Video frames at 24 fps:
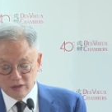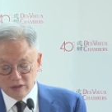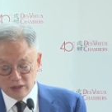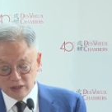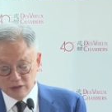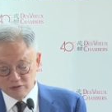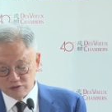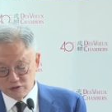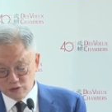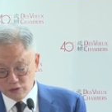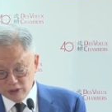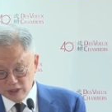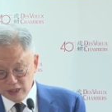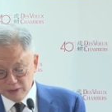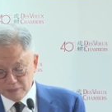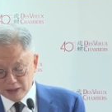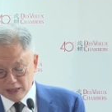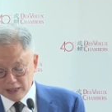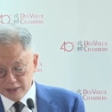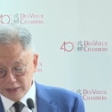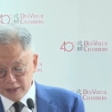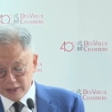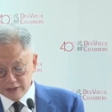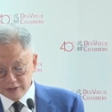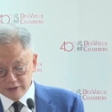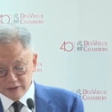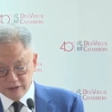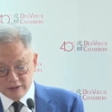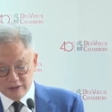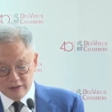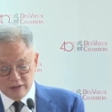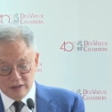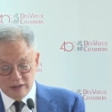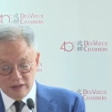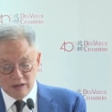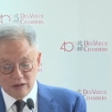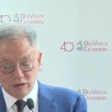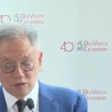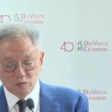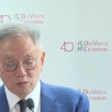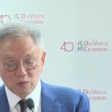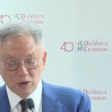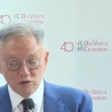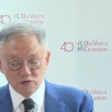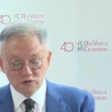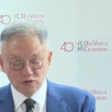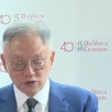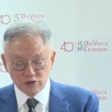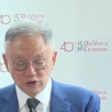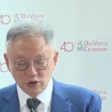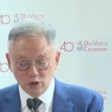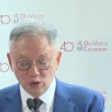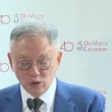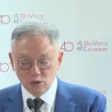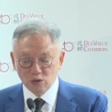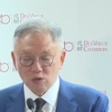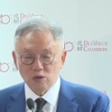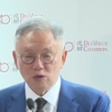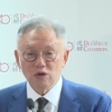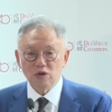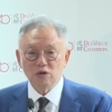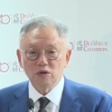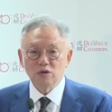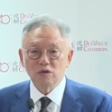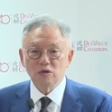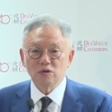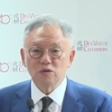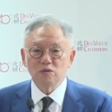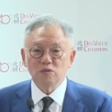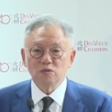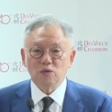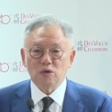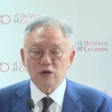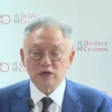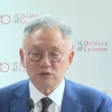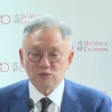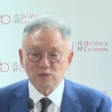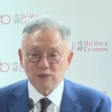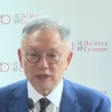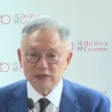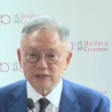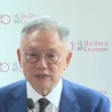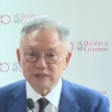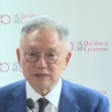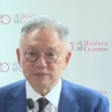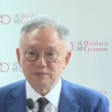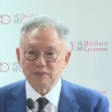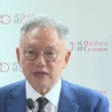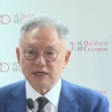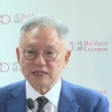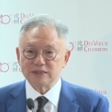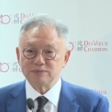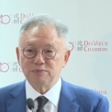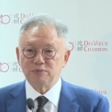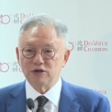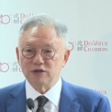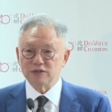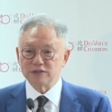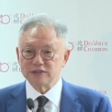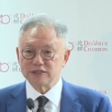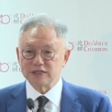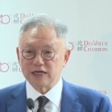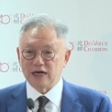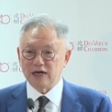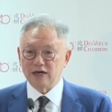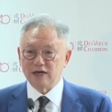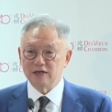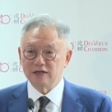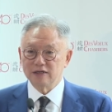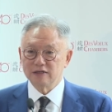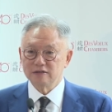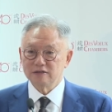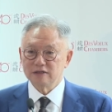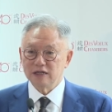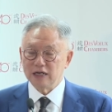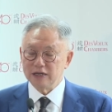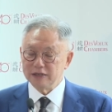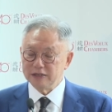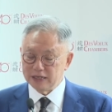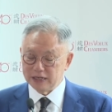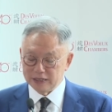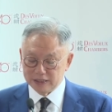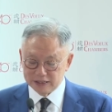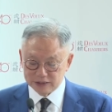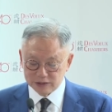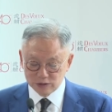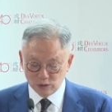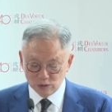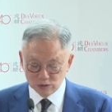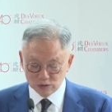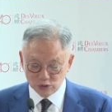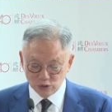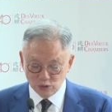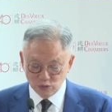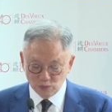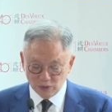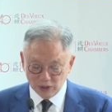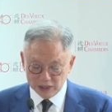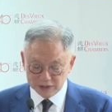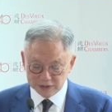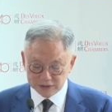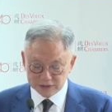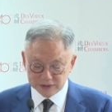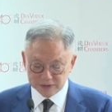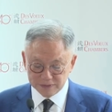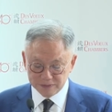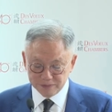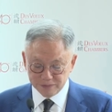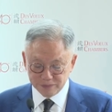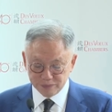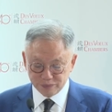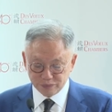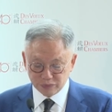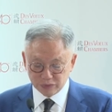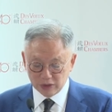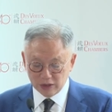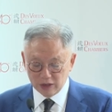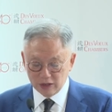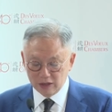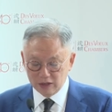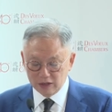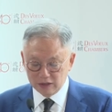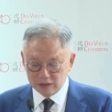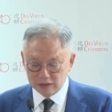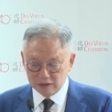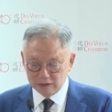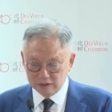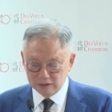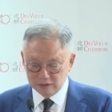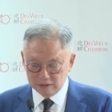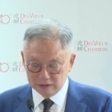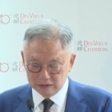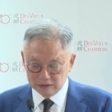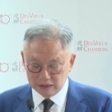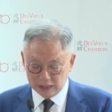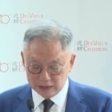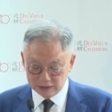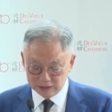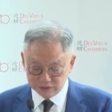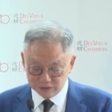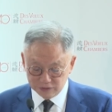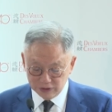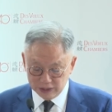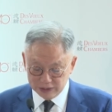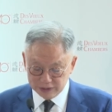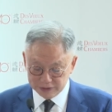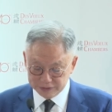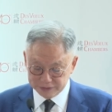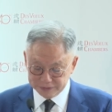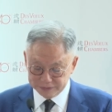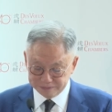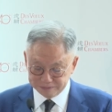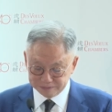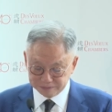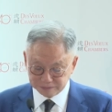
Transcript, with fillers: And surely by then, one should know what one's best points are, and that is also one's last chance.